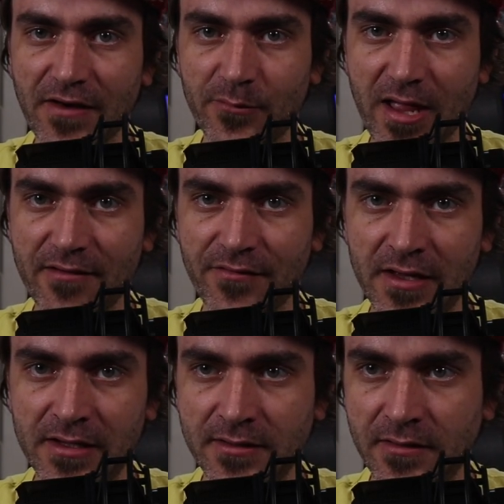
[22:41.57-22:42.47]
Like we have
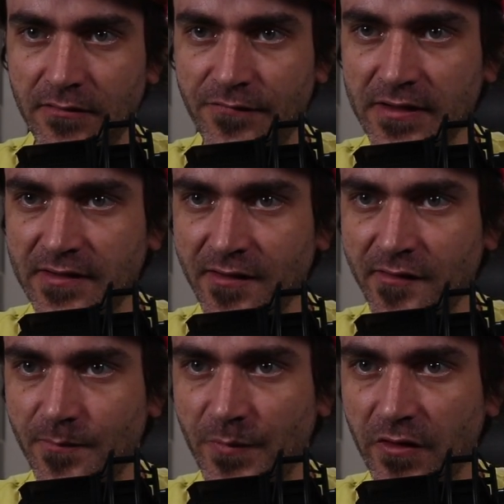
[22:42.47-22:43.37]

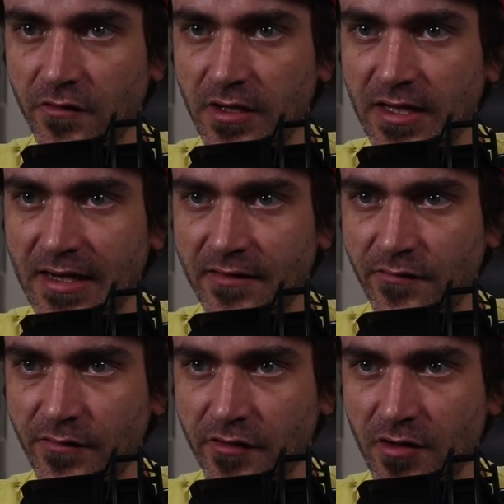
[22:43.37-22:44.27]
filters. So here, let's
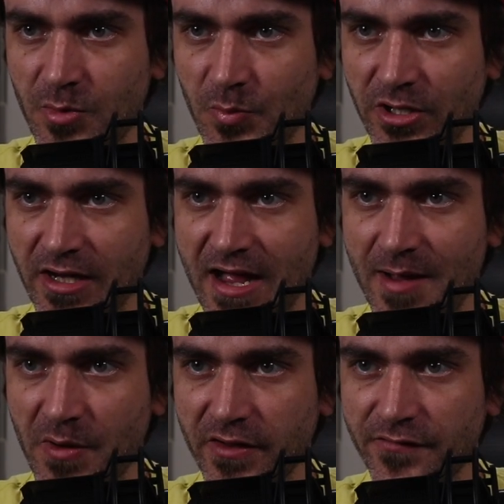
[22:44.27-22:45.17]
for example put in a
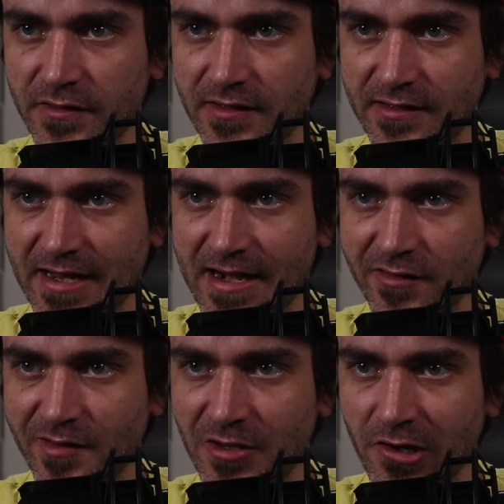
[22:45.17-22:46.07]
high-pass filter to cut
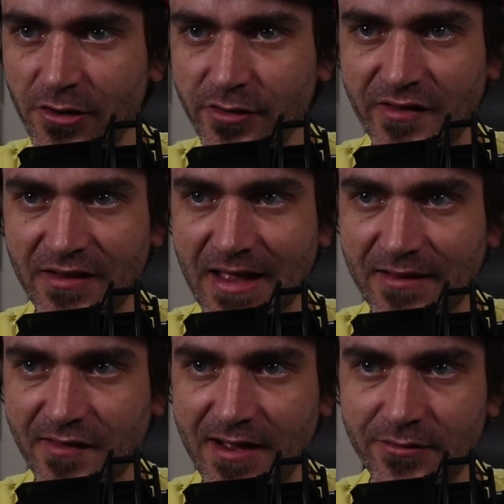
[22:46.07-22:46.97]
out some of the lows in
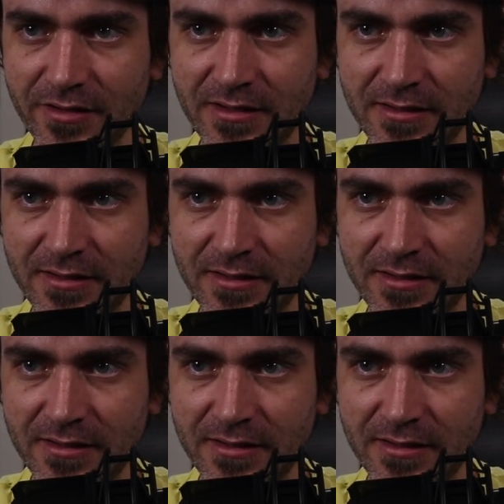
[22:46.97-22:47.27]
that sound.